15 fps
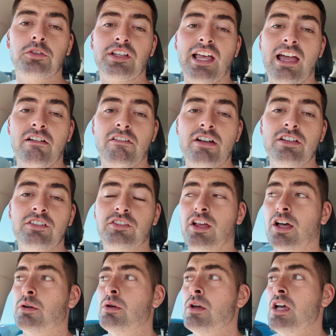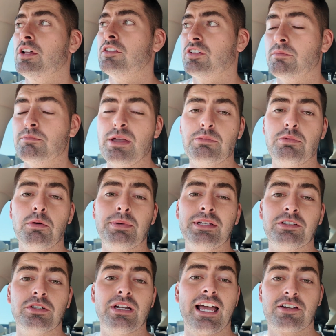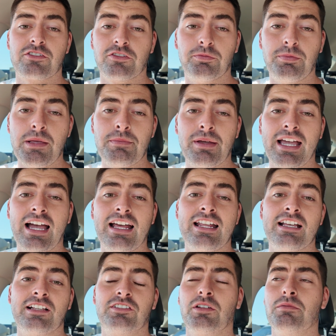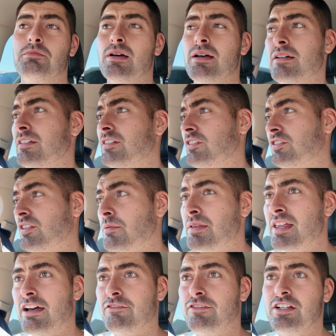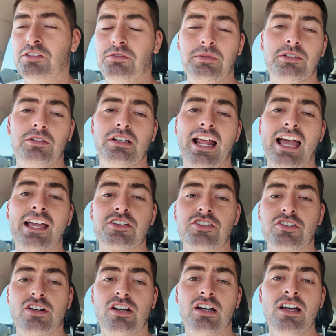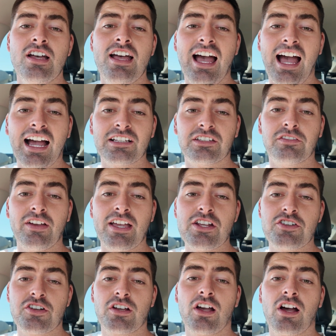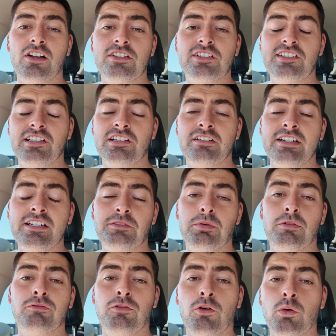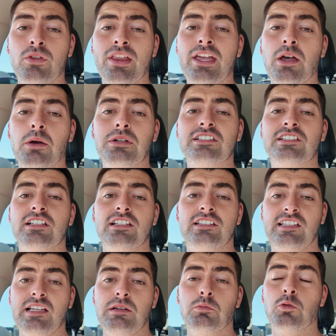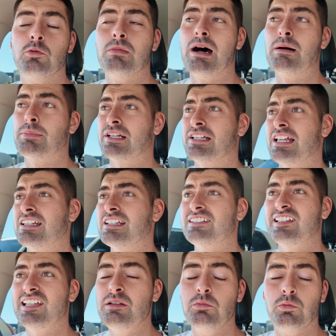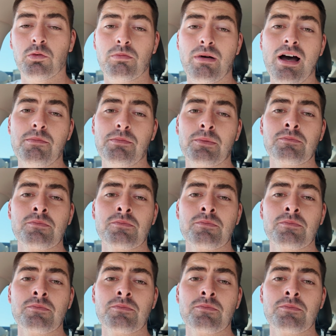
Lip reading: areas. So some people will be doing extra speed mechanics, some of the athletes will be doing extra activation kind of series before they go into the team warm-up. And then the team warm-up